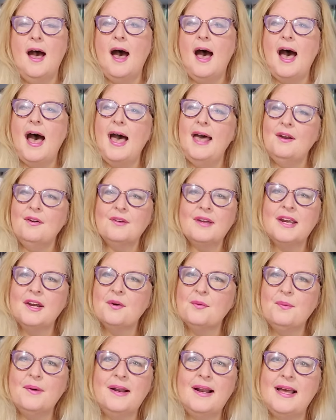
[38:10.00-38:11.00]
I don't care
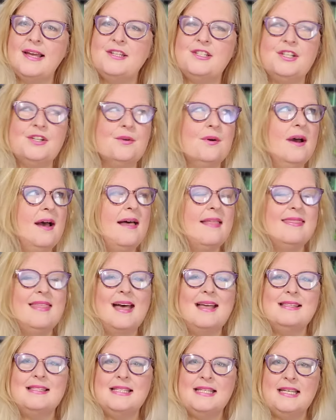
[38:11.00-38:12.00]
what I do.
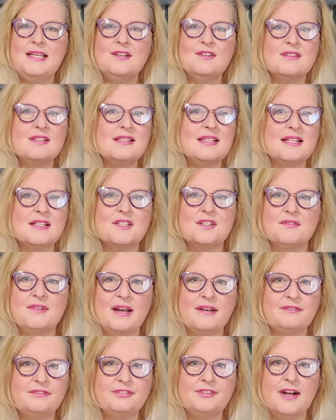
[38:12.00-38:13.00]
That teal sticks
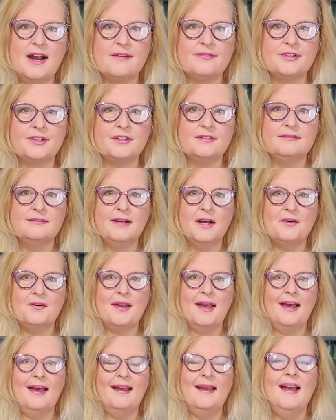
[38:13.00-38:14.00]
around forever,
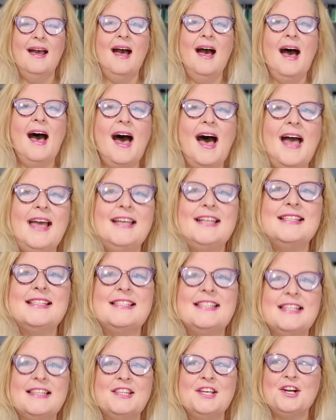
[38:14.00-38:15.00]
okay? I can
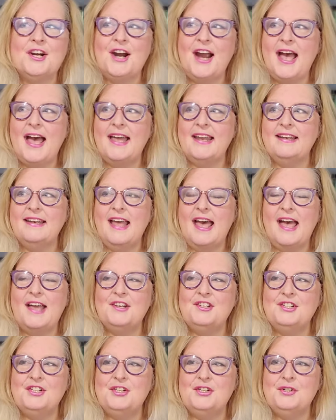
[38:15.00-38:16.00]
sit there
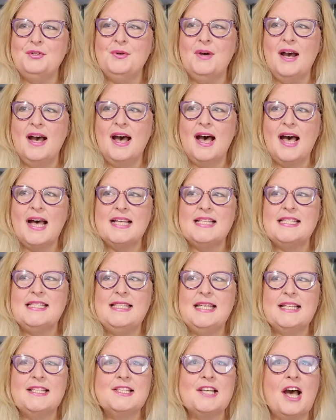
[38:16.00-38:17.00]
and do a
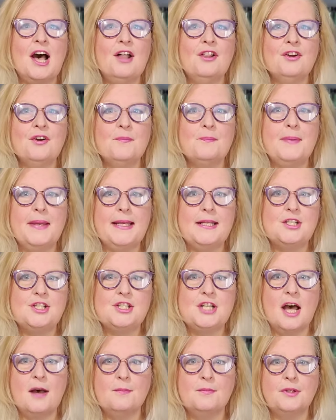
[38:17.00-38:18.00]
6-color beach
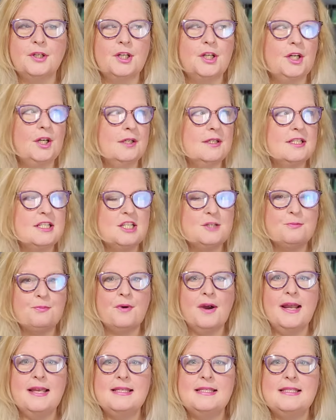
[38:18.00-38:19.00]
tumbler,
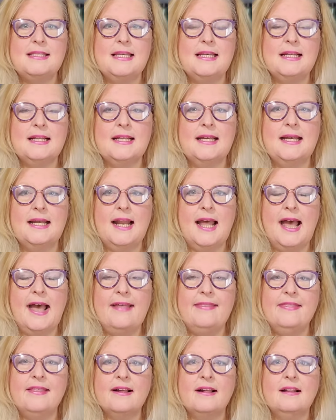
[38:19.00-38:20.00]
spray seal it,
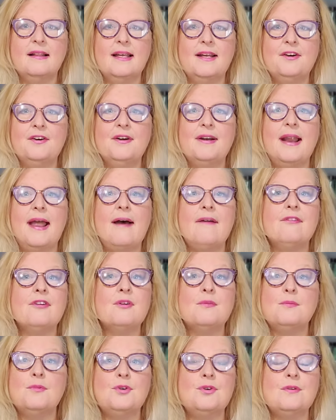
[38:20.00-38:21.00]
and the glitter
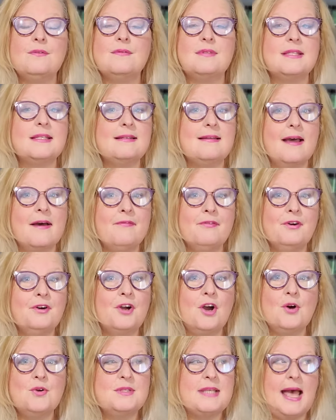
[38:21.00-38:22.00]
never moves and never
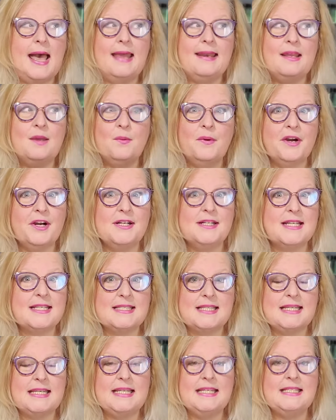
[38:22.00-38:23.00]
goes anywhere it
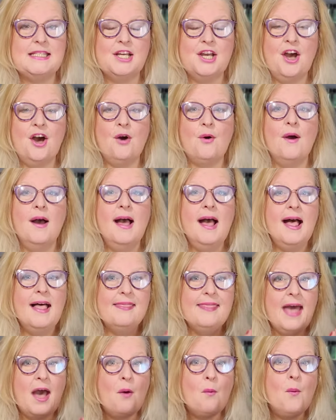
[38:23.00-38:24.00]
doesn't need to go.
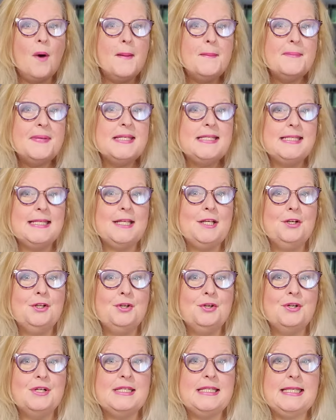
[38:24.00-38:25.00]
That one
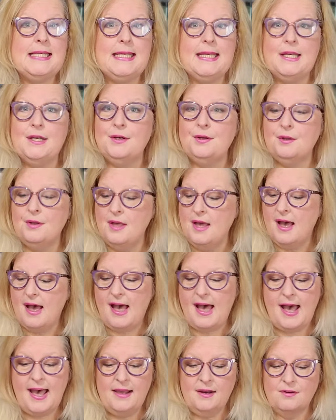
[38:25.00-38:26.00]
particular teal,
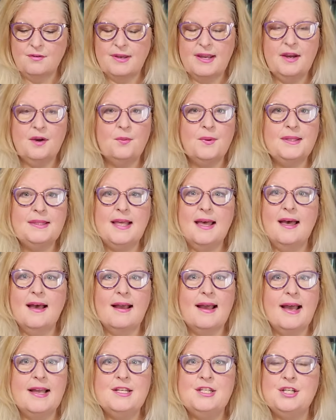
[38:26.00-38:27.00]
I don't care what the
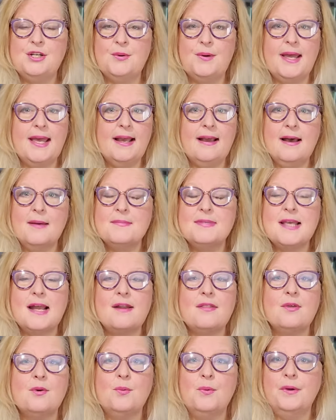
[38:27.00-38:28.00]
heck I do. It comes out
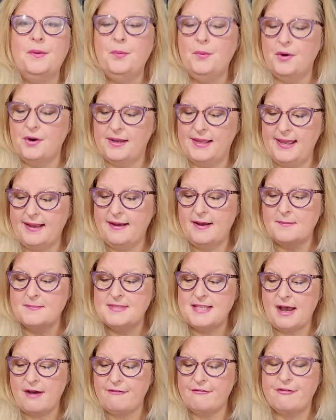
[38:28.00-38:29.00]
of the woodwork. It
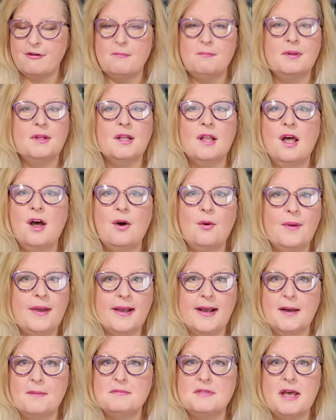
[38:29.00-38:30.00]
comes out from below. It
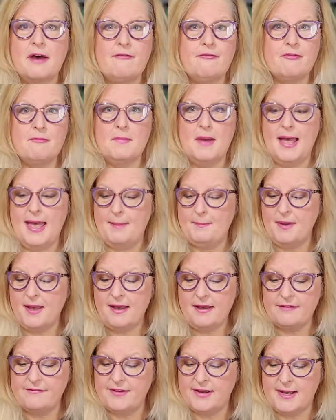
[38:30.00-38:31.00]
comes out from
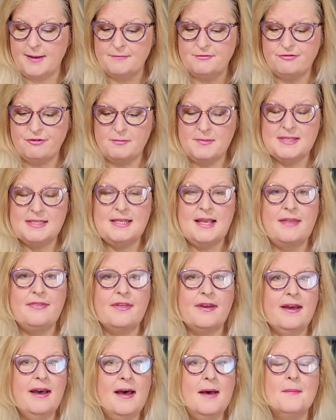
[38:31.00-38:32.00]
above. It comes from inside
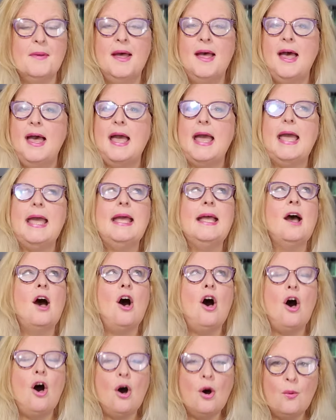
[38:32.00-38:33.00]
the cup. It
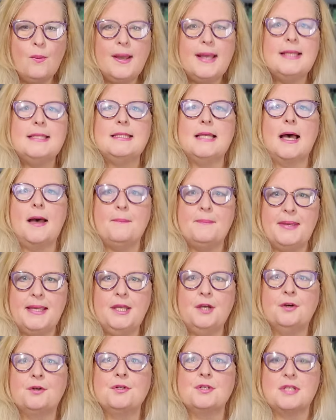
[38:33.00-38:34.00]
always
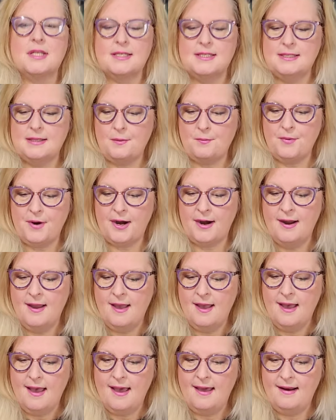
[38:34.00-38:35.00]
appears somewhere.
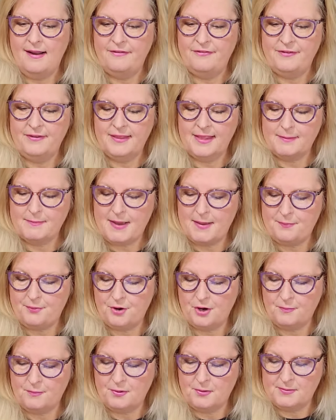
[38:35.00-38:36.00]
And I feel like my
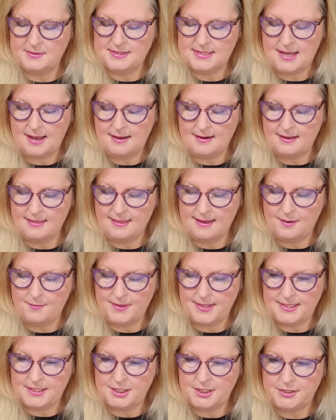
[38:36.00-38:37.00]
purple was kind of that
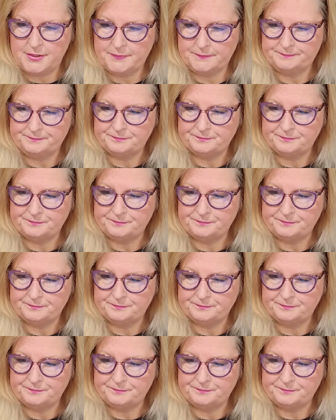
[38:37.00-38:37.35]
way too.